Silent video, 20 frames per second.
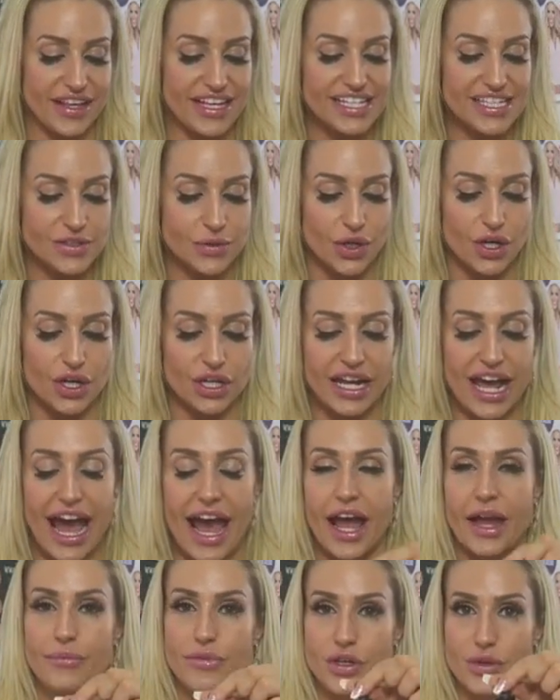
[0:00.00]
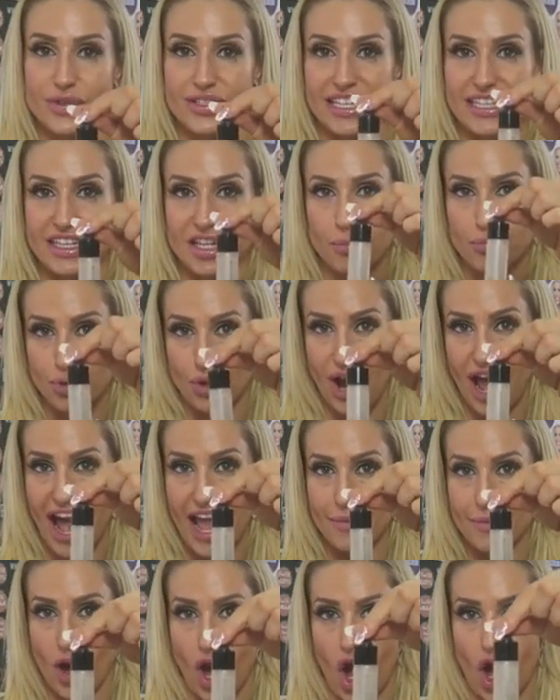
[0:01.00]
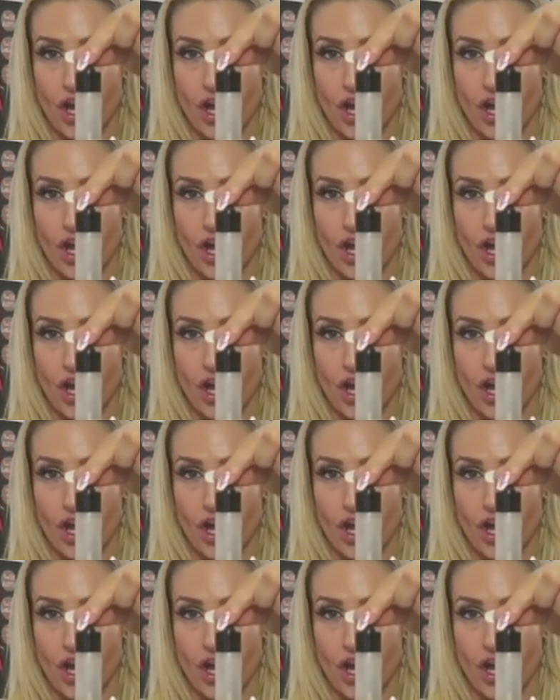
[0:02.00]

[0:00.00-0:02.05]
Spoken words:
this one, I'm using the Prime